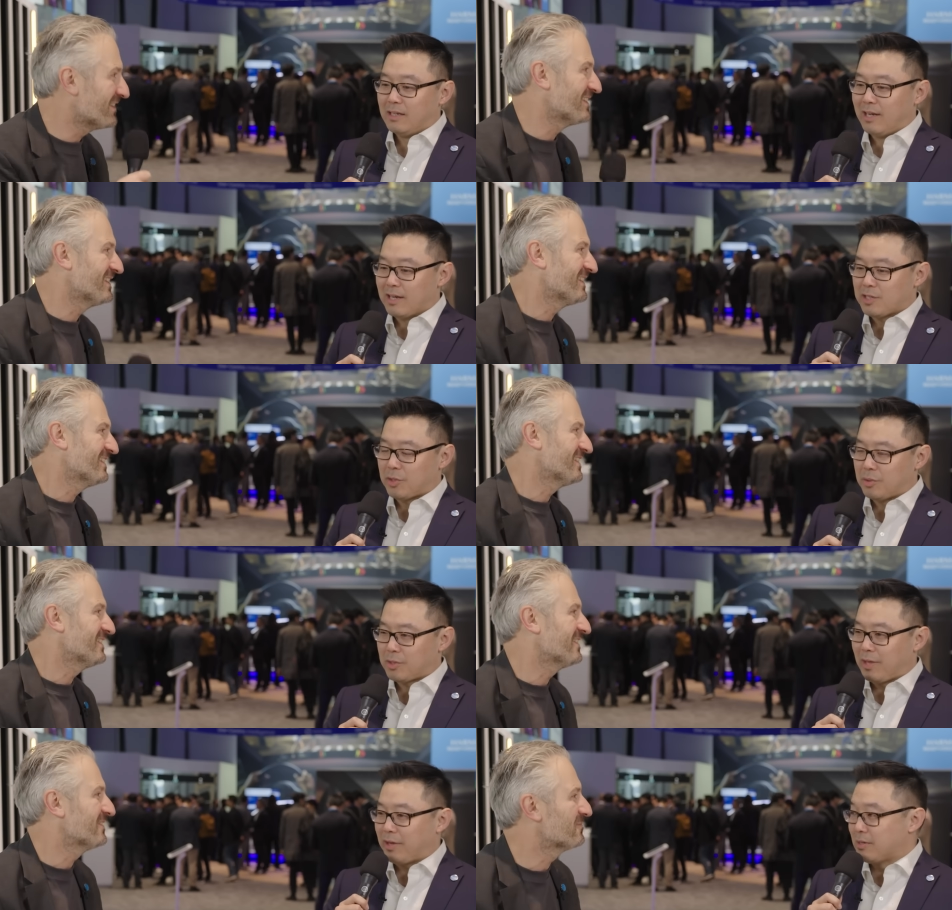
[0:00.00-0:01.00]
Speaker 1: Yeah, so,
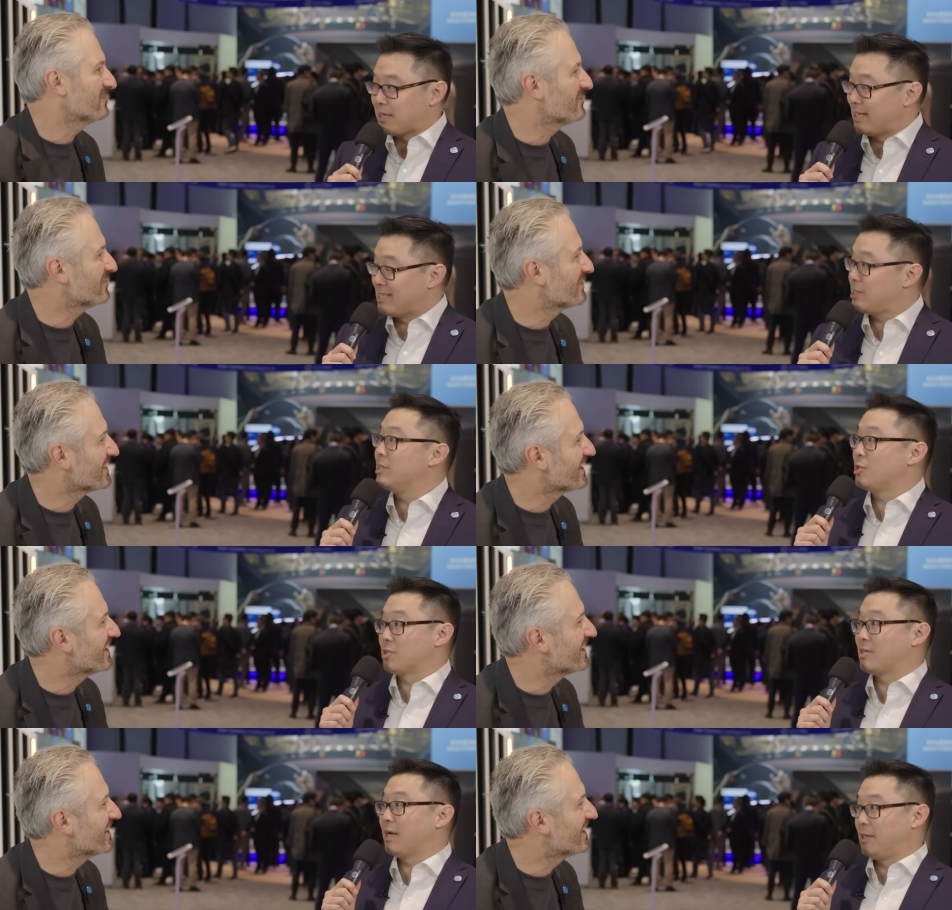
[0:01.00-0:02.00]
so like you said, it's
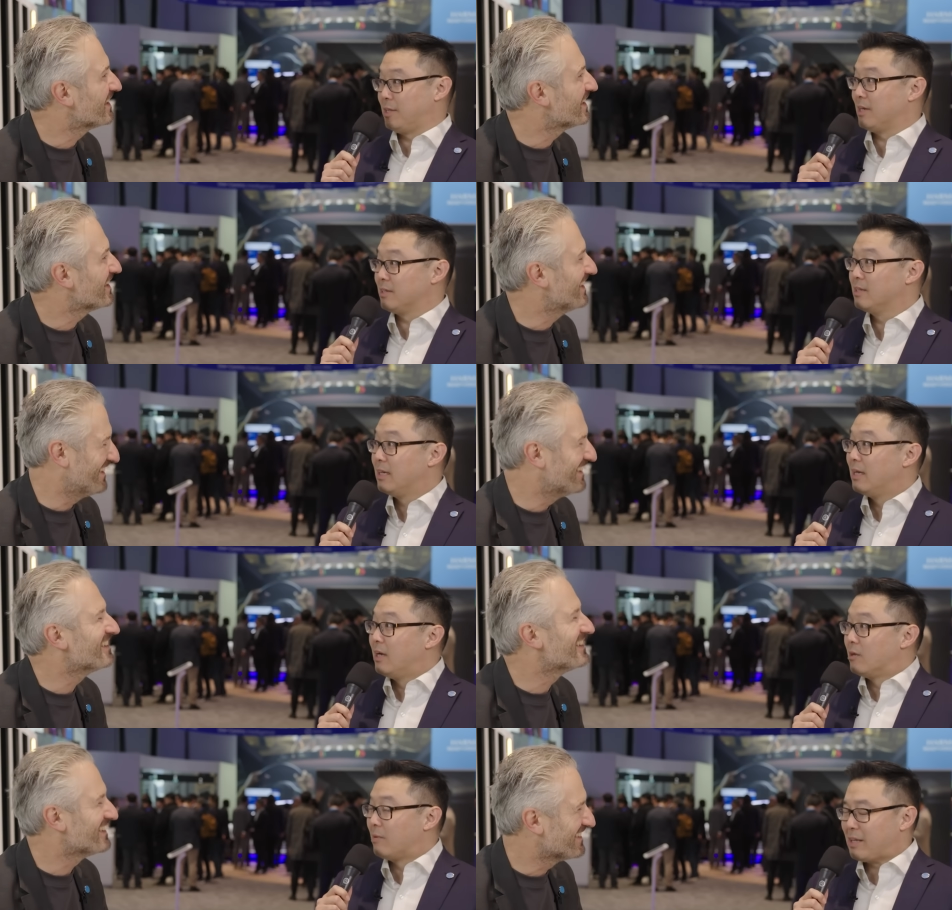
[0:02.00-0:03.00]
easier said than done
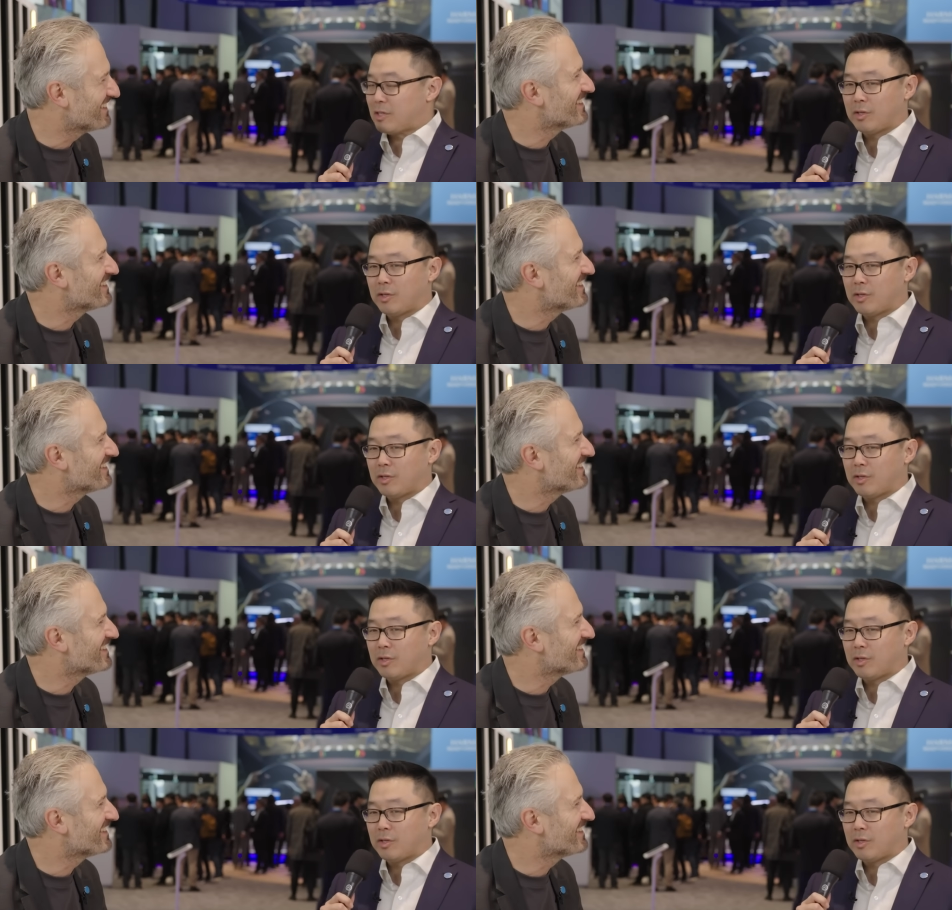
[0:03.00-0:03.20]
right?